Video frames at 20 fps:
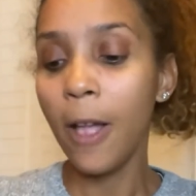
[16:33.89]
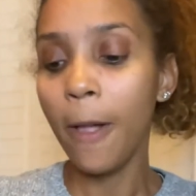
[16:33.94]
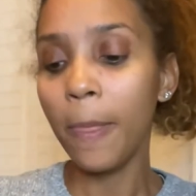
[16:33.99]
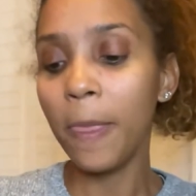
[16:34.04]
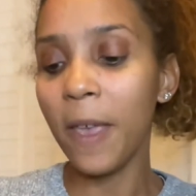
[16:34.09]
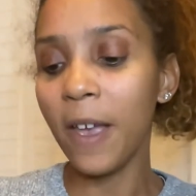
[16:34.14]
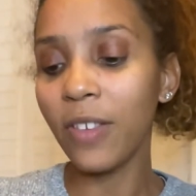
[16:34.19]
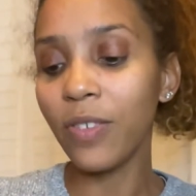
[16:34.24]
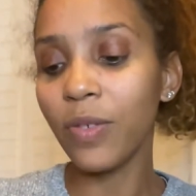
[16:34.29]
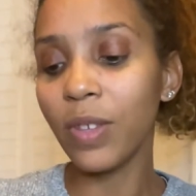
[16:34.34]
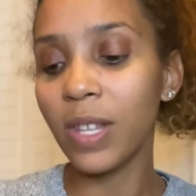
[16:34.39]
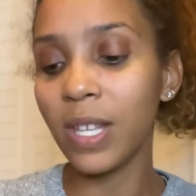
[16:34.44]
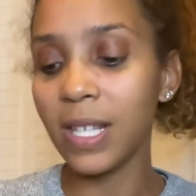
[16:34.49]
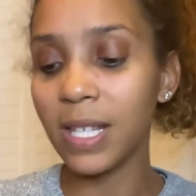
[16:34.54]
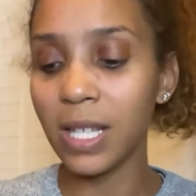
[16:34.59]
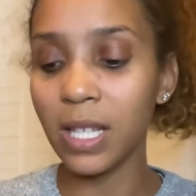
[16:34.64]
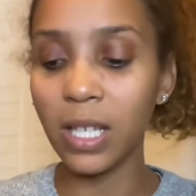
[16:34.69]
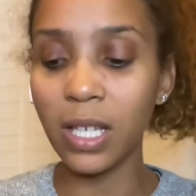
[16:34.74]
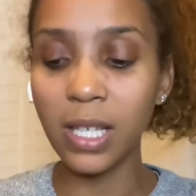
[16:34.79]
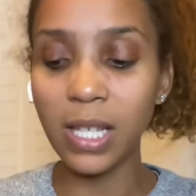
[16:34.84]
That's what this
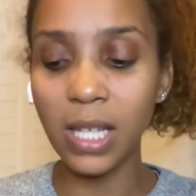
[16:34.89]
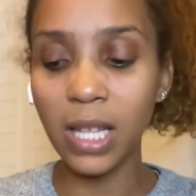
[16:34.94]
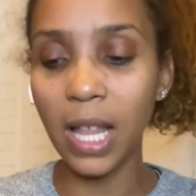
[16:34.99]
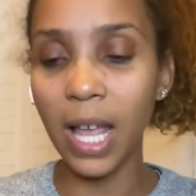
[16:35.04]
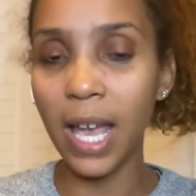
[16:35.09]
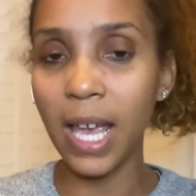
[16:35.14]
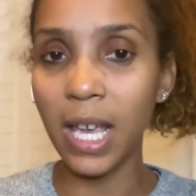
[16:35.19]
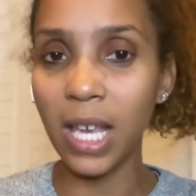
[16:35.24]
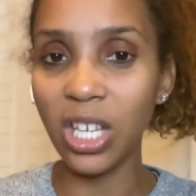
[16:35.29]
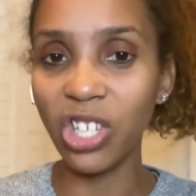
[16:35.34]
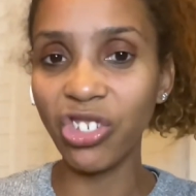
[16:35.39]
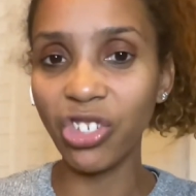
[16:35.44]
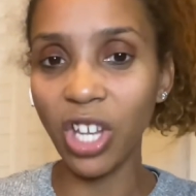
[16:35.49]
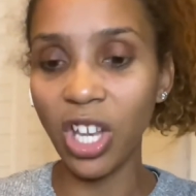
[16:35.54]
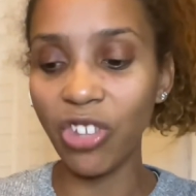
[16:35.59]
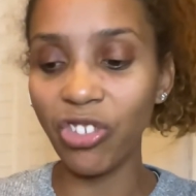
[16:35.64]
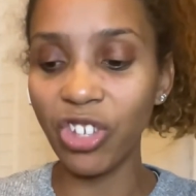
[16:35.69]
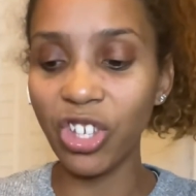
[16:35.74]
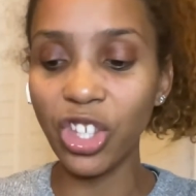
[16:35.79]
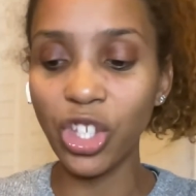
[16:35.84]
looks like. It's
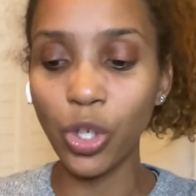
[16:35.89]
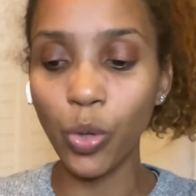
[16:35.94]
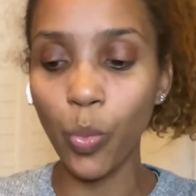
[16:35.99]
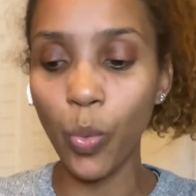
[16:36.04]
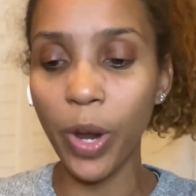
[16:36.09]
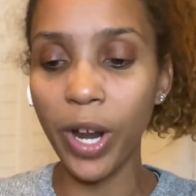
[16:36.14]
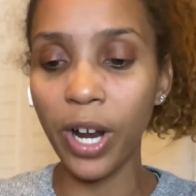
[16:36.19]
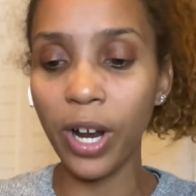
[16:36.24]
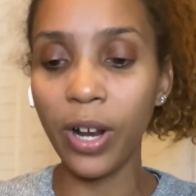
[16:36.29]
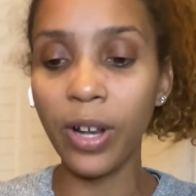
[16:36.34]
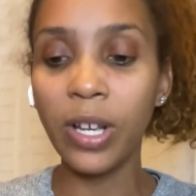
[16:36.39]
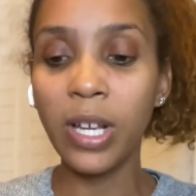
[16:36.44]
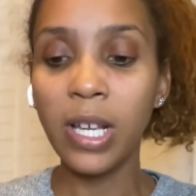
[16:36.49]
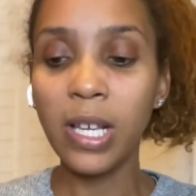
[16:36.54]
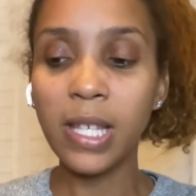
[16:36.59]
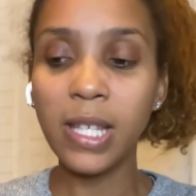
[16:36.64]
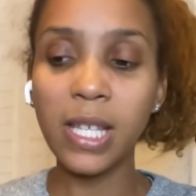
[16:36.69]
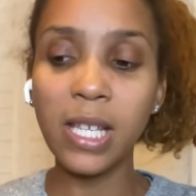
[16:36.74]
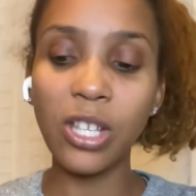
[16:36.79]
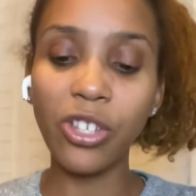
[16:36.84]
changing to where,
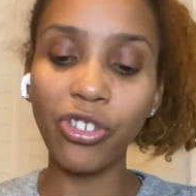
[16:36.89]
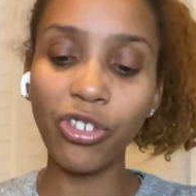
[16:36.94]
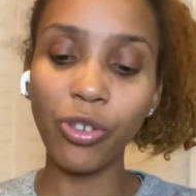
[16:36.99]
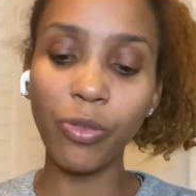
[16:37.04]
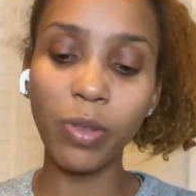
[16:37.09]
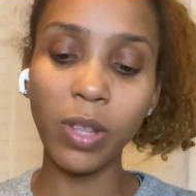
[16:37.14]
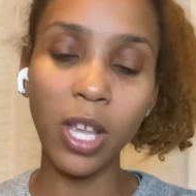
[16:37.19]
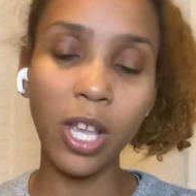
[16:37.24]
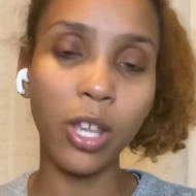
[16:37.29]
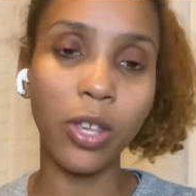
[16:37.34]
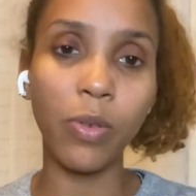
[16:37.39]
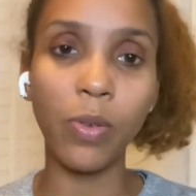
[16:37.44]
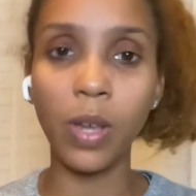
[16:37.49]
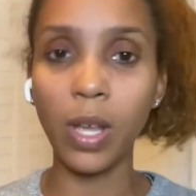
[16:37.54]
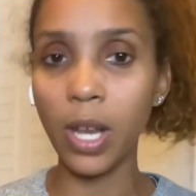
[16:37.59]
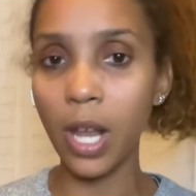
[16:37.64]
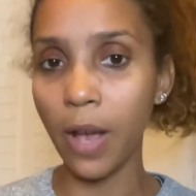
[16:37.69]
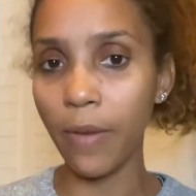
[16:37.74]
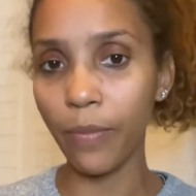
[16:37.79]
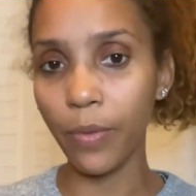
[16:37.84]
since you think you can
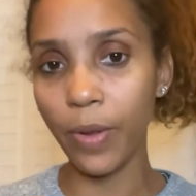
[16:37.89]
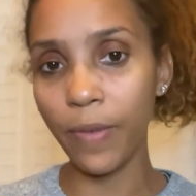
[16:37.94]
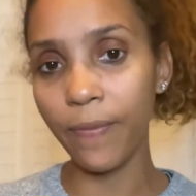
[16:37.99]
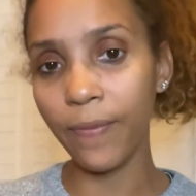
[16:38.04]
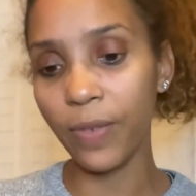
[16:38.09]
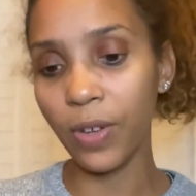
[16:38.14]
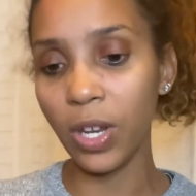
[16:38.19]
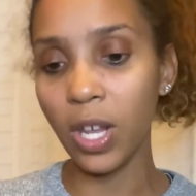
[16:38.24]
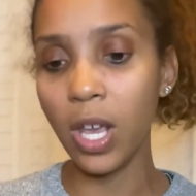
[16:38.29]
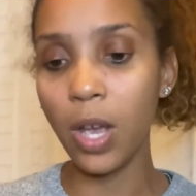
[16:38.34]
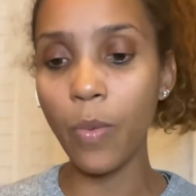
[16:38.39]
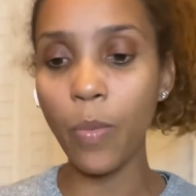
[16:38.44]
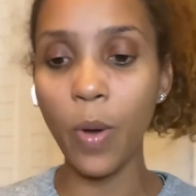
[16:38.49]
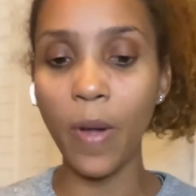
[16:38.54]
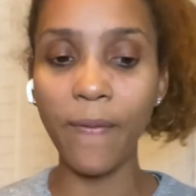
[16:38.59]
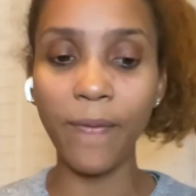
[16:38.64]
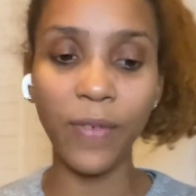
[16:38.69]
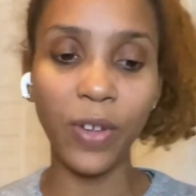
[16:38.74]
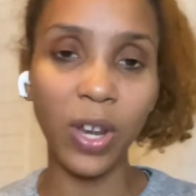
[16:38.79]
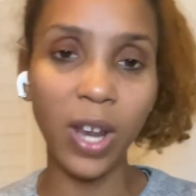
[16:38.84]
have one foot in, one
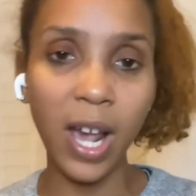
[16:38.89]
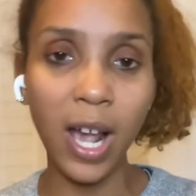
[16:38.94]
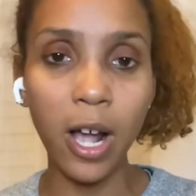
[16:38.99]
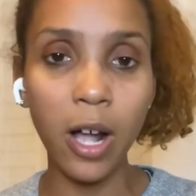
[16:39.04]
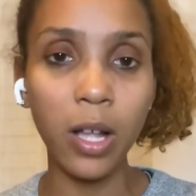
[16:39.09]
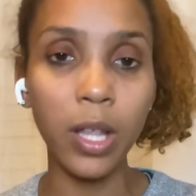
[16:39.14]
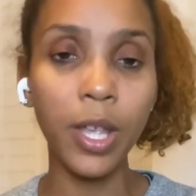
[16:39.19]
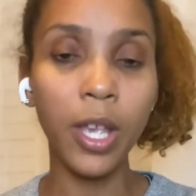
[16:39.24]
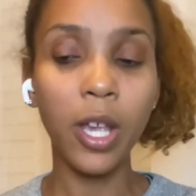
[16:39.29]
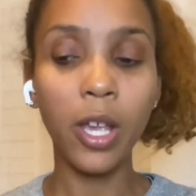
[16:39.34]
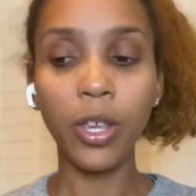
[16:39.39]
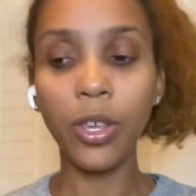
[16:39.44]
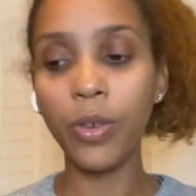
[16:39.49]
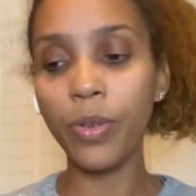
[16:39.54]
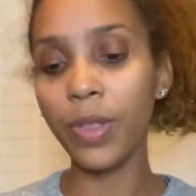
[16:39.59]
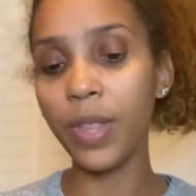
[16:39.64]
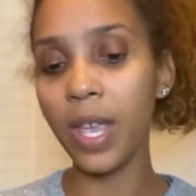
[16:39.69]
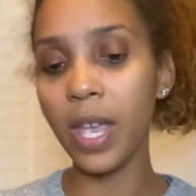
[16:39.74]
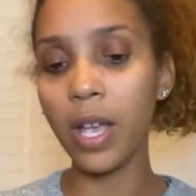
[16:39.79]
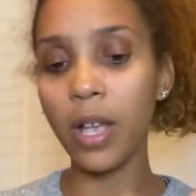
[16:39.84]
foot out, you
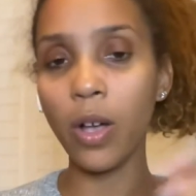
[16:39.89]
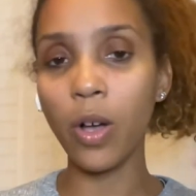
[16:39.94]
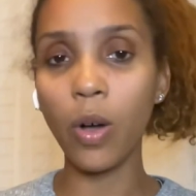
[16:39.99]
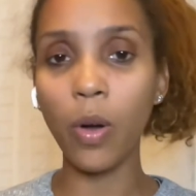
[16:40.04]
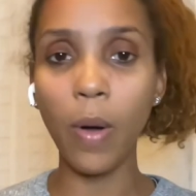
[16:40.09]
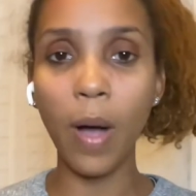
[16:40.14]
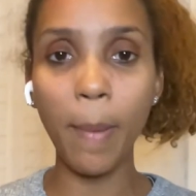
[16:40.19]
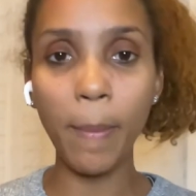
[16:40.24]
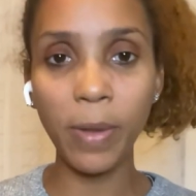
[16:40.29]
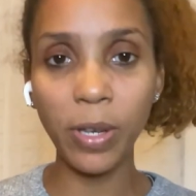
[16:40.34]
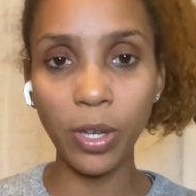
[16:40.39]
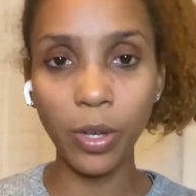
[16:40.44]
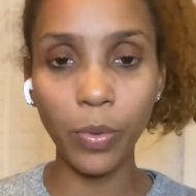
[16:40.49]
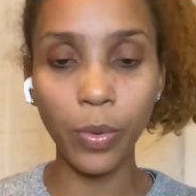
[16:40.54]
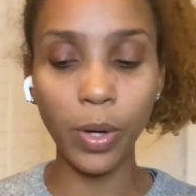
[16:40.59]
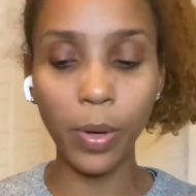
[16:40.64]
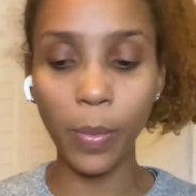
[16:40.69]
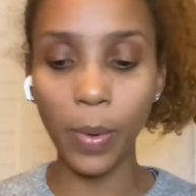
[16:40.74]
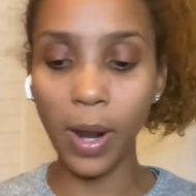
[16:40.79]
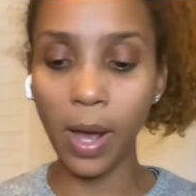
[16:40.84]
think, oh, I'm going to deal with
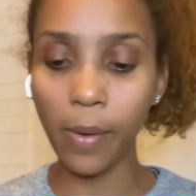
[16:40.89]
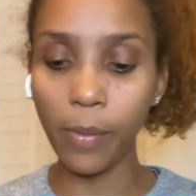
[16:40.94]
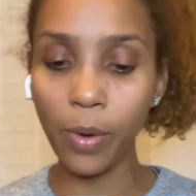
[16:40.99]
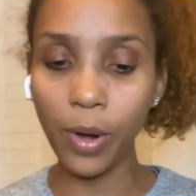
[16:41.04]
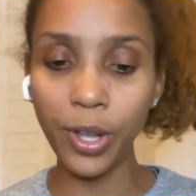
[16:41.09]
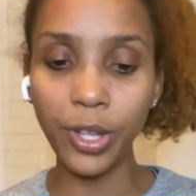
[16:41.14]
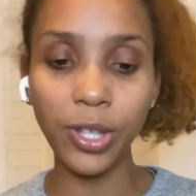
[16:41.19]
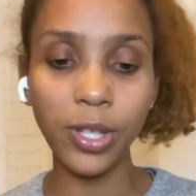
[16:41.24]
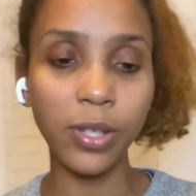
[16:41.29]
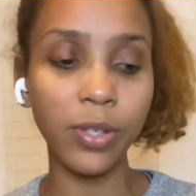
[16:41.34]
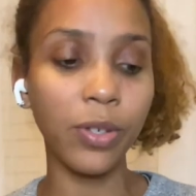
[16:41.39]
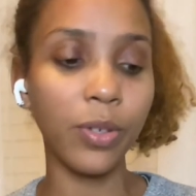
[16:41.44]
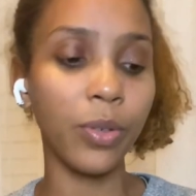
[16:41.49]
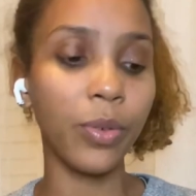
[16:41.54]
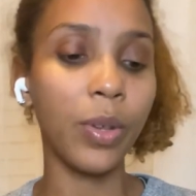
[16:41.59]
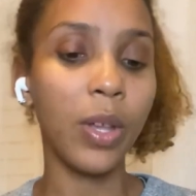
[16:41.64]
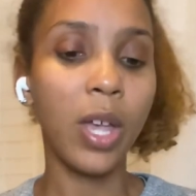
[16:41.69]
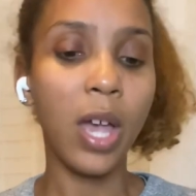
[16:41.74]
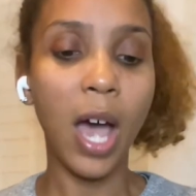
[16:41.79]
them when I want to.